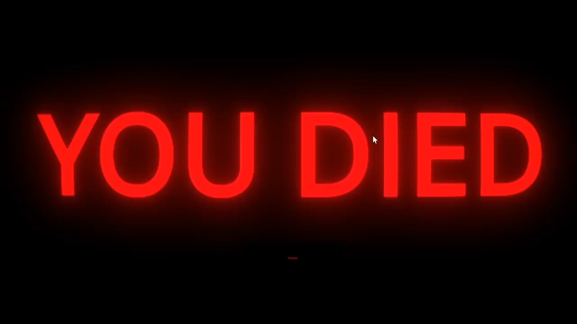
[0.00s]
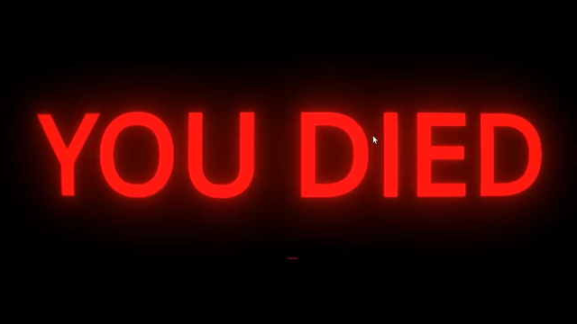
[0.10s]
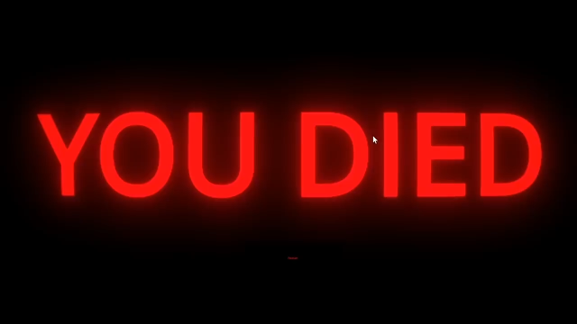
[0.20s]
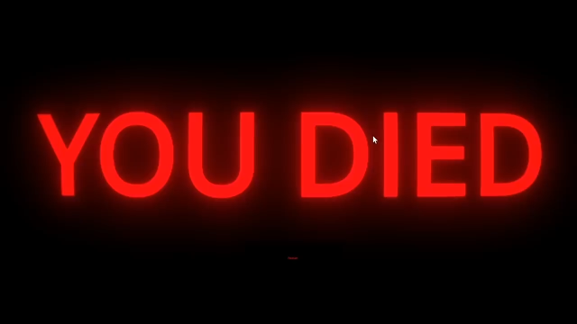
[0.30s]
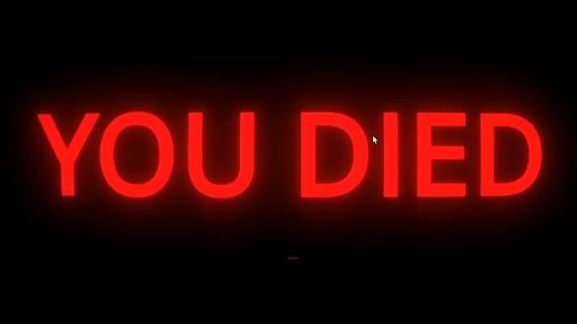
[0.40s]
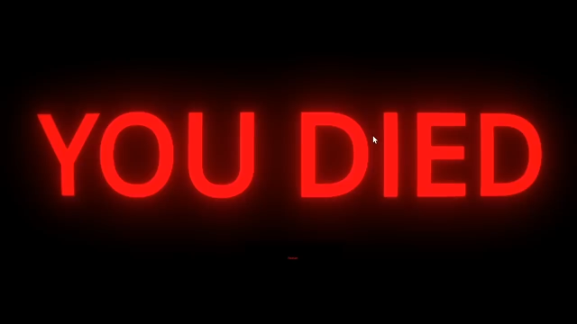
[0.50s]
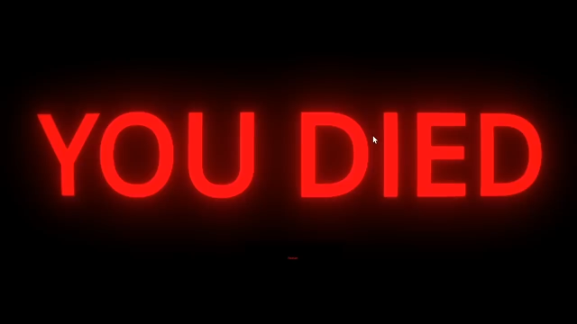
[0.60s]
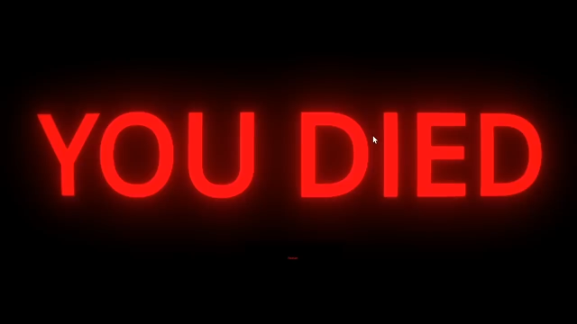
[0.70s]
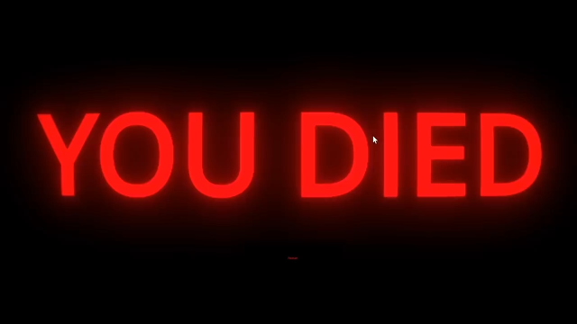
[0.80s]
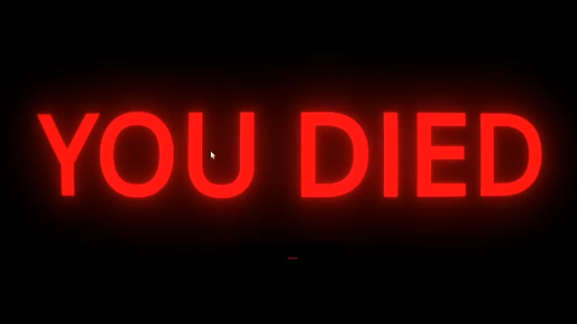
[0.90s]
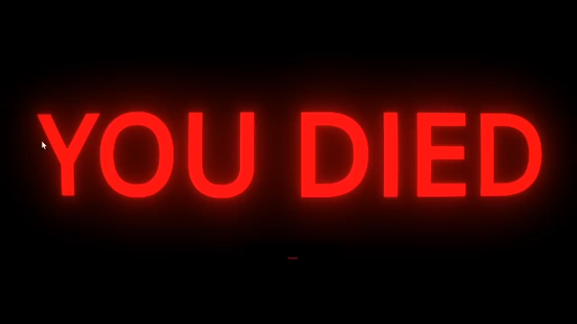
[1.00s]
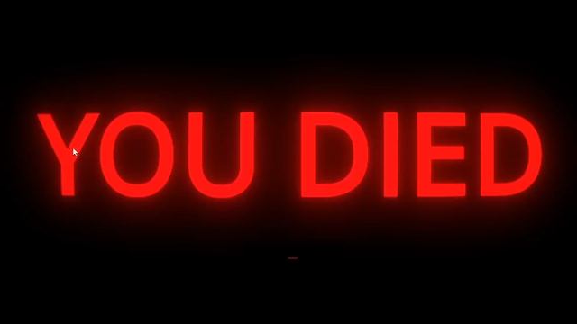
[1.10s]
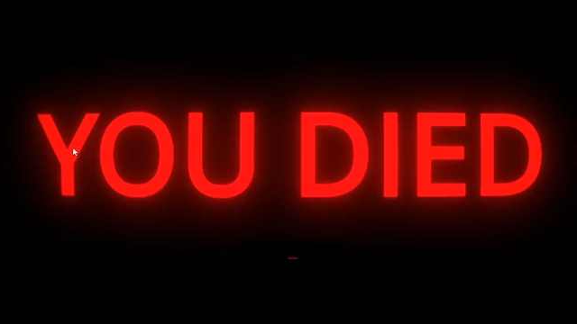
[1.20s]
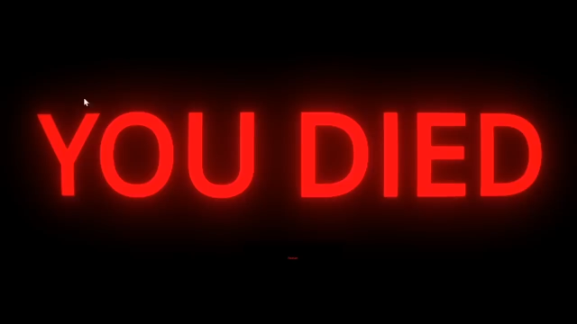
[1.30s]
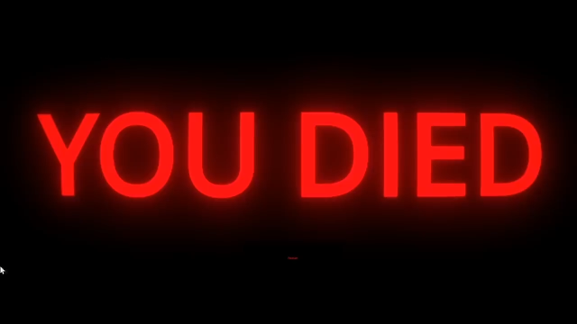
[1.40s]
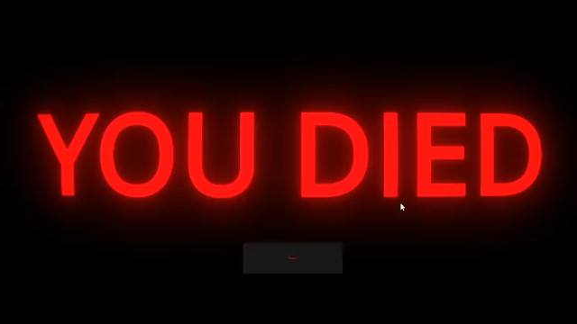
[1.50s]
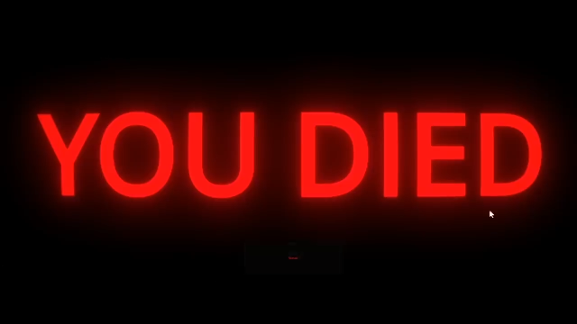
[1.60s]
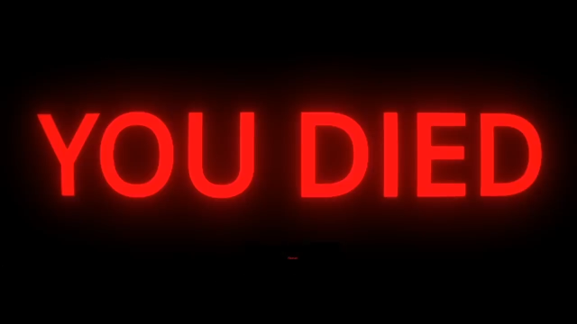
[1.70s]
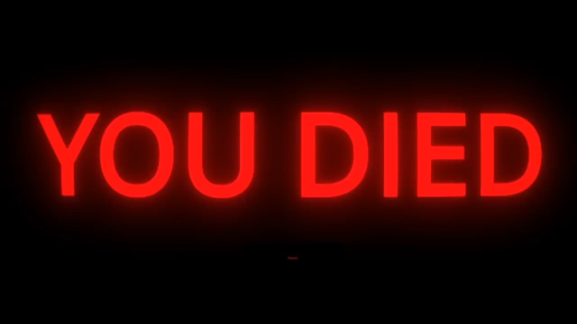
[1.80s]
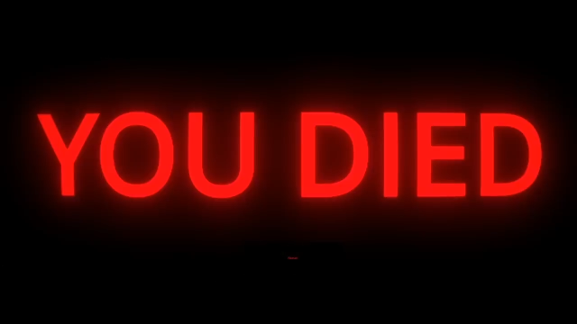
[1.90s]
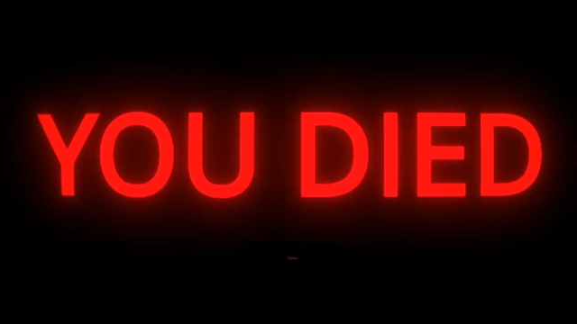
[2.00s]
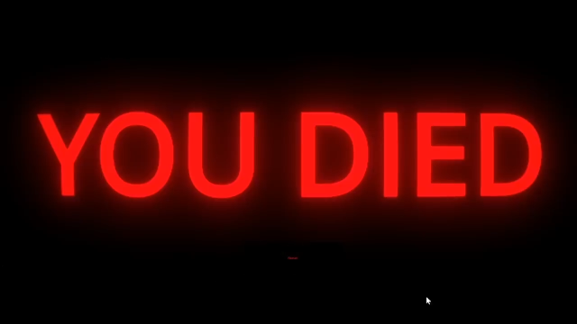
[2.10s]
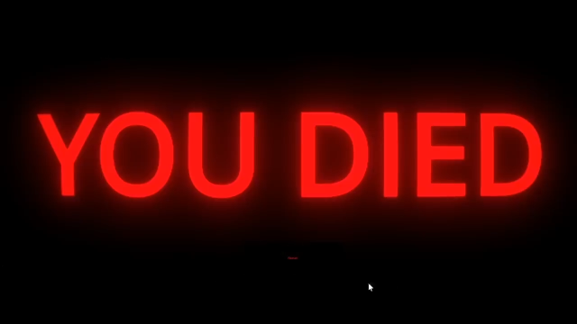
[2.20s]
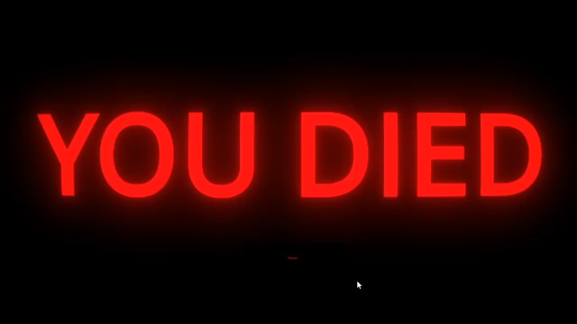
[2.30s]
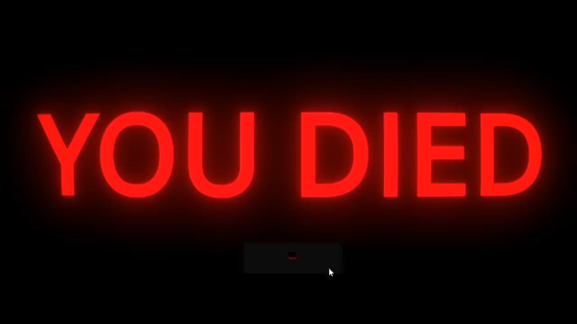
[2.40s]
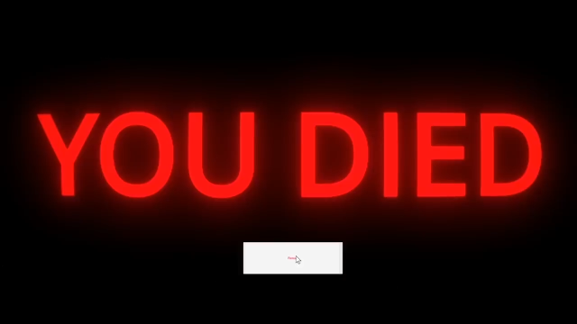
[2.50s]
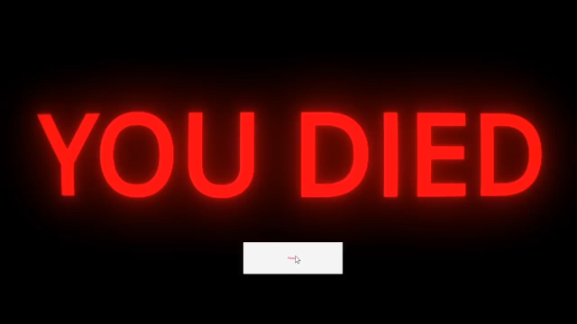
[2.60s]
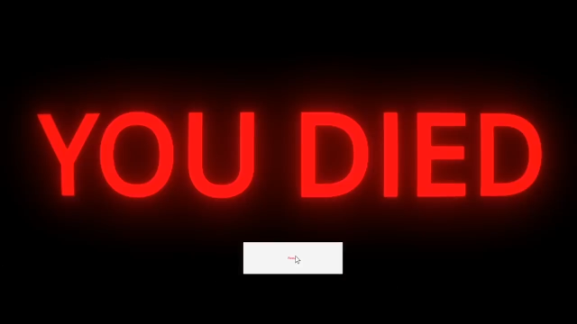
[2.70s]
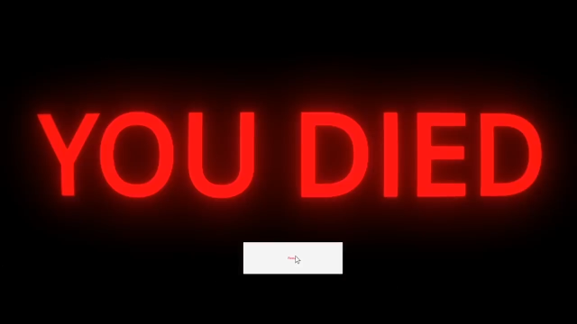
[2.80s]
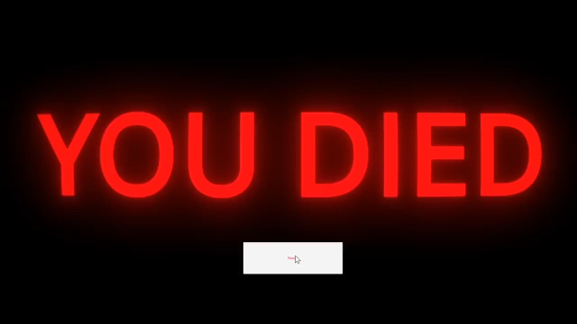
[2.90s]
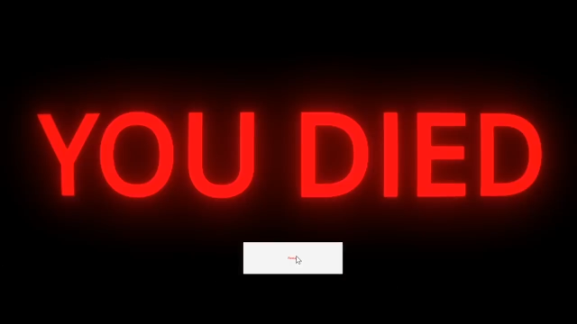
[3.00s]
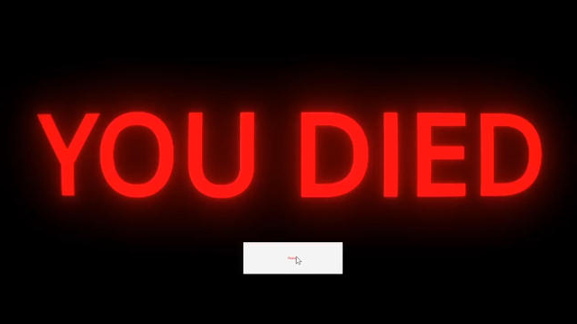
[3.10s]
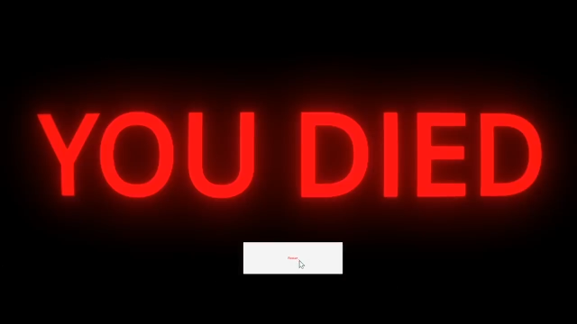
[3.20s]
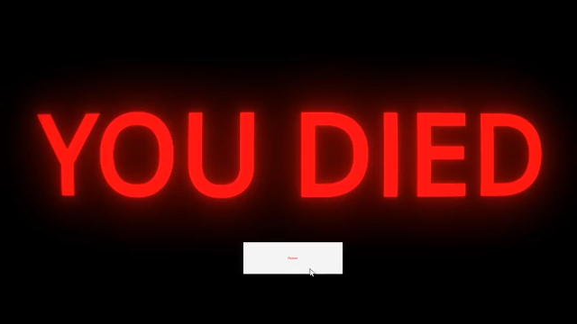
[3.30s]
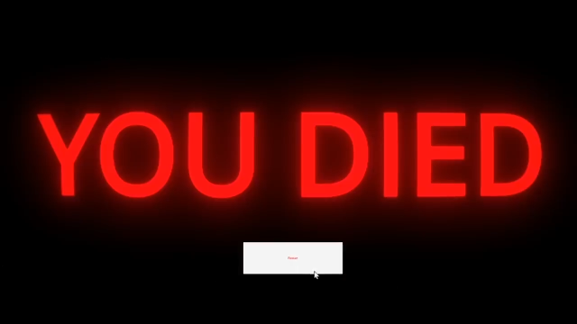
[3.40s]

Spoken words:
Nobody's mouth can be seen.